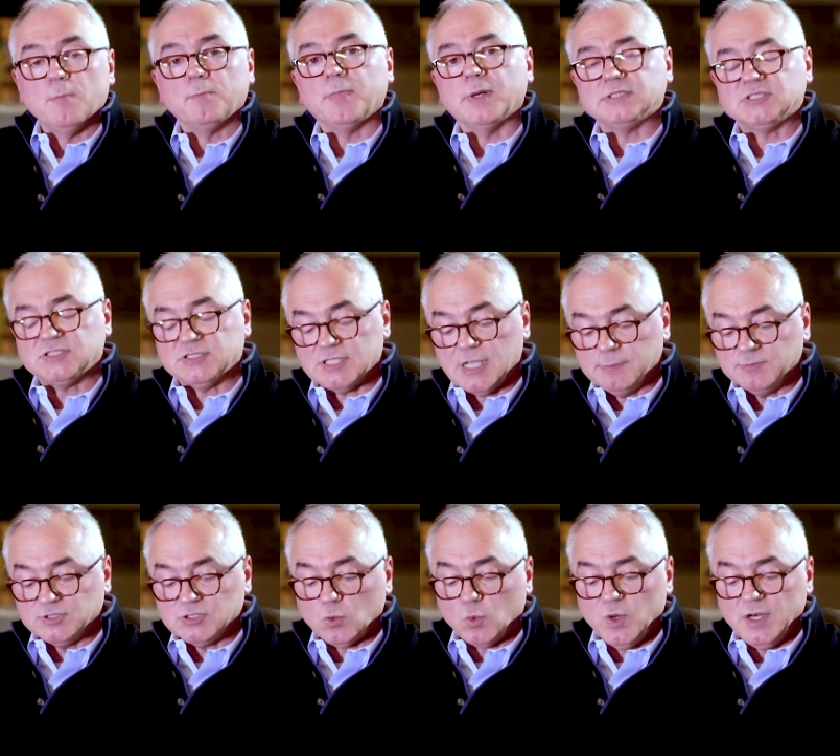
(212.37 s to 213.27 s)
but
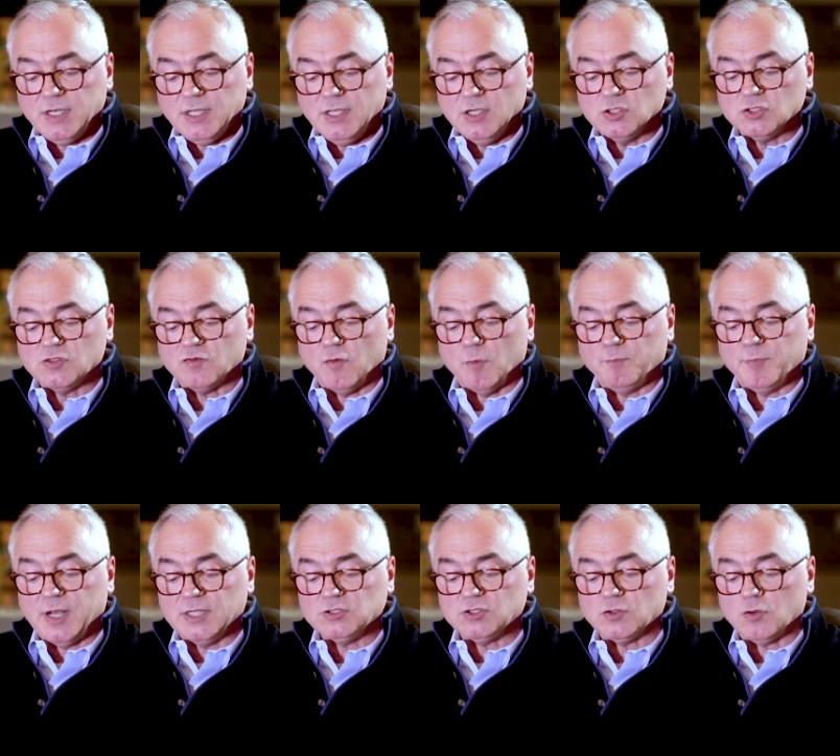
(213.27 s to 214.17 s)
subsequent years of a
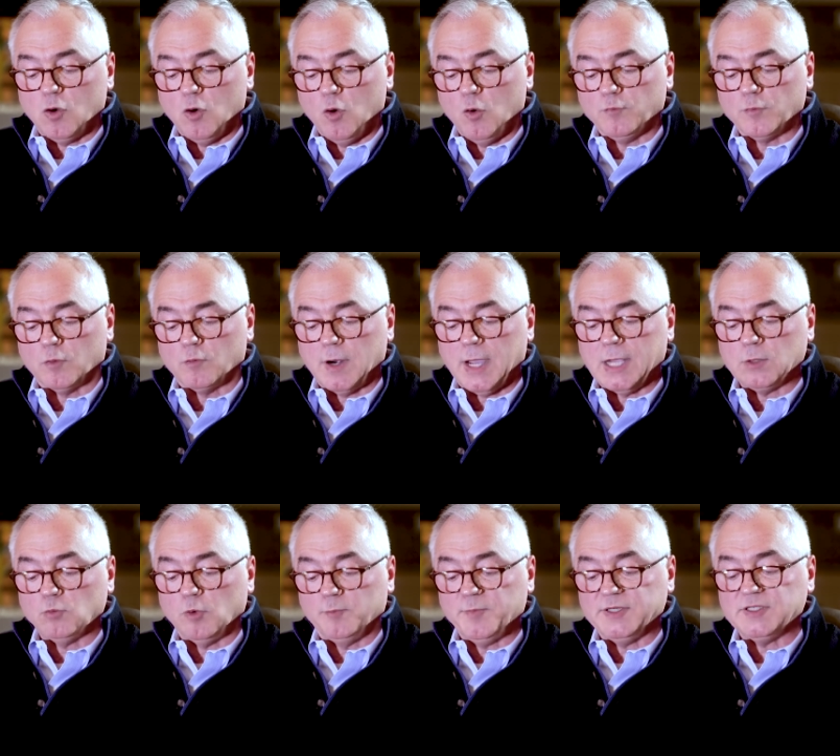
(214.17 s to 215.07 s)
budget
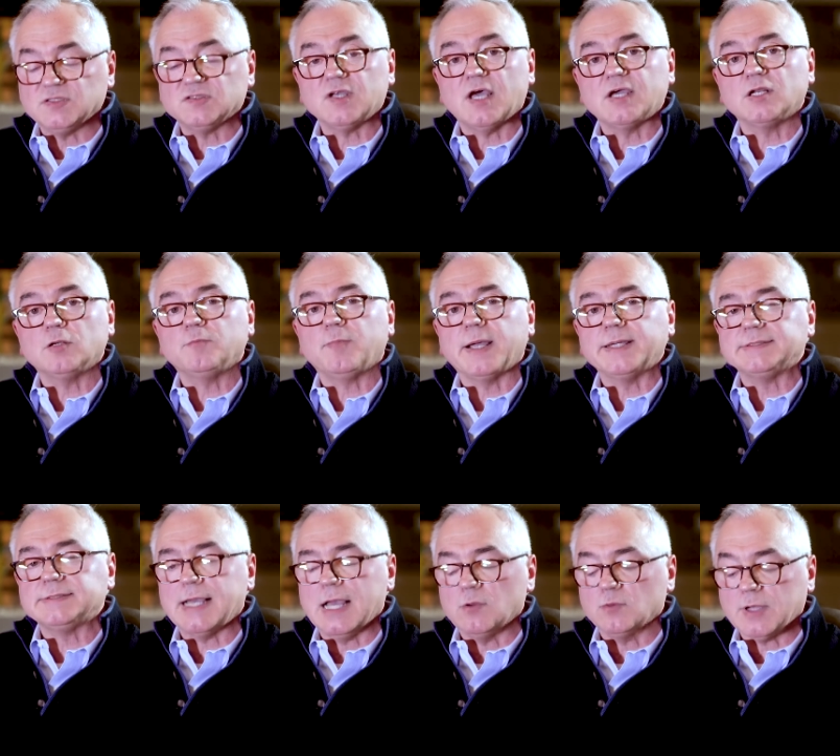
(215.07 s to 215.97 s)
override will be decided by
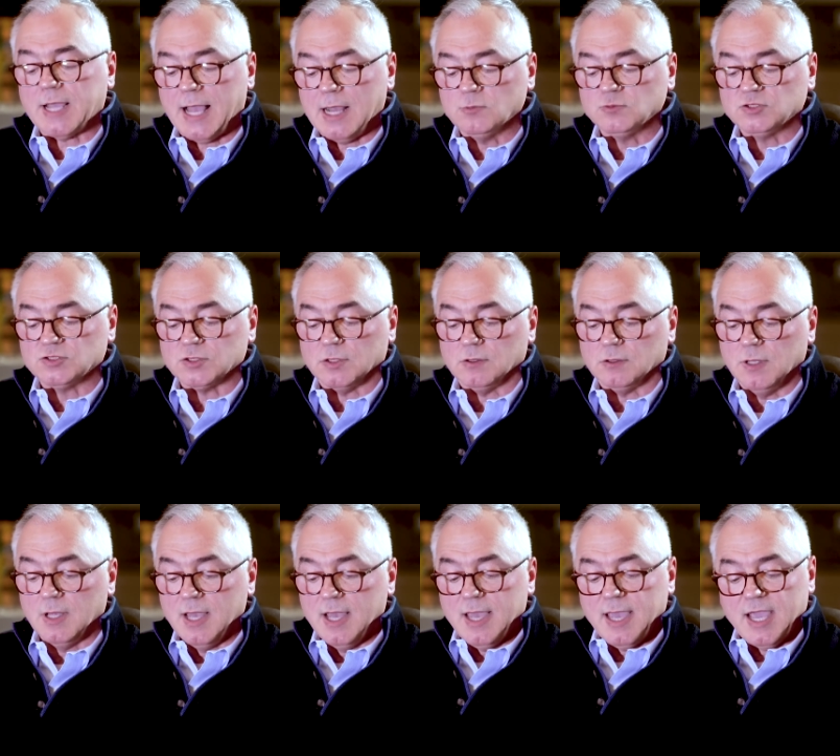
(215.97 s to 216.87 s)
town council
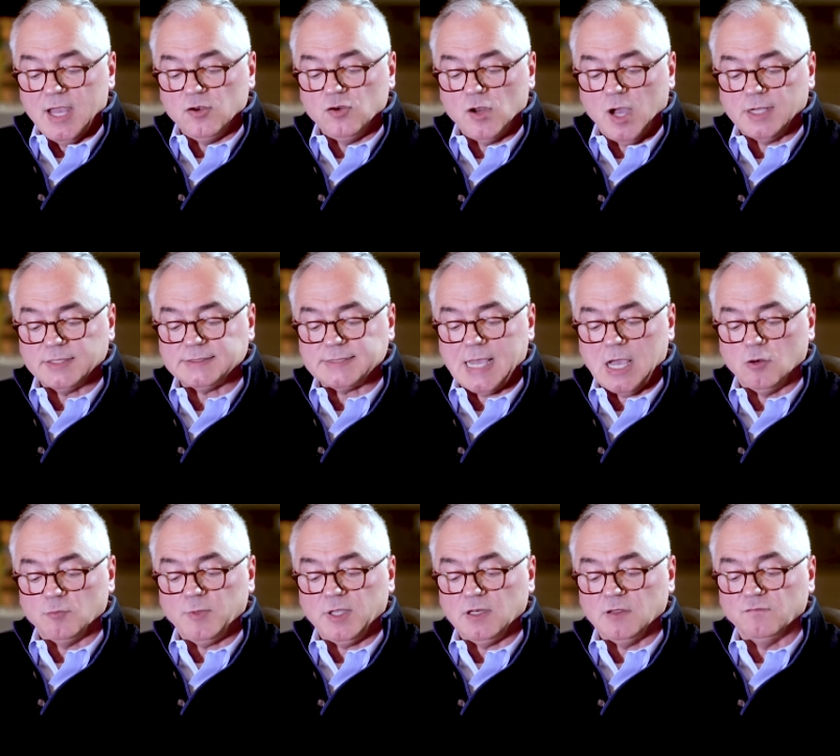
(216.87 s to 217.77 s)
and not
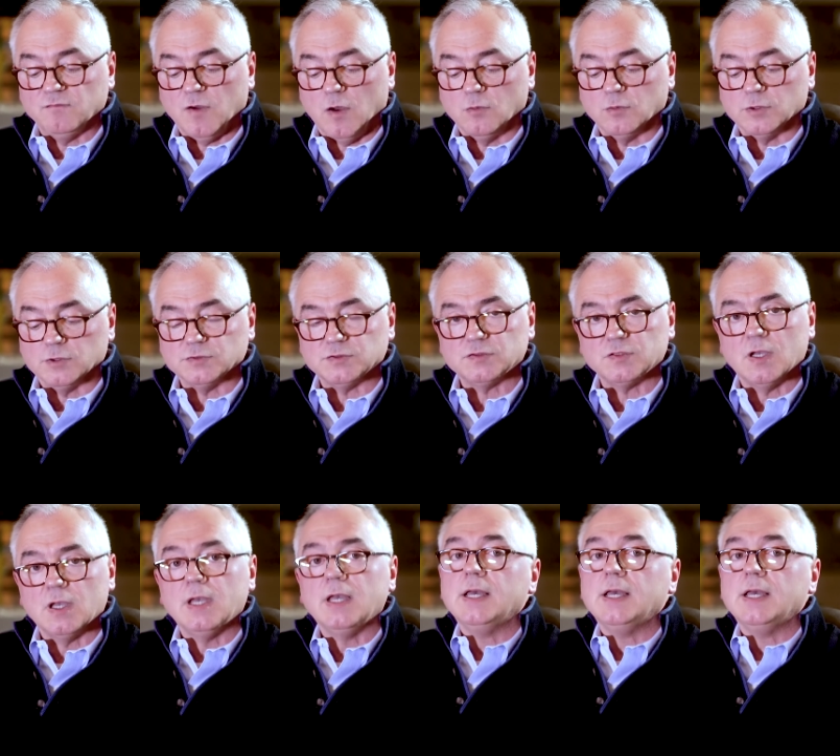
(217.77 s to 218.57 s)
town meeting voters.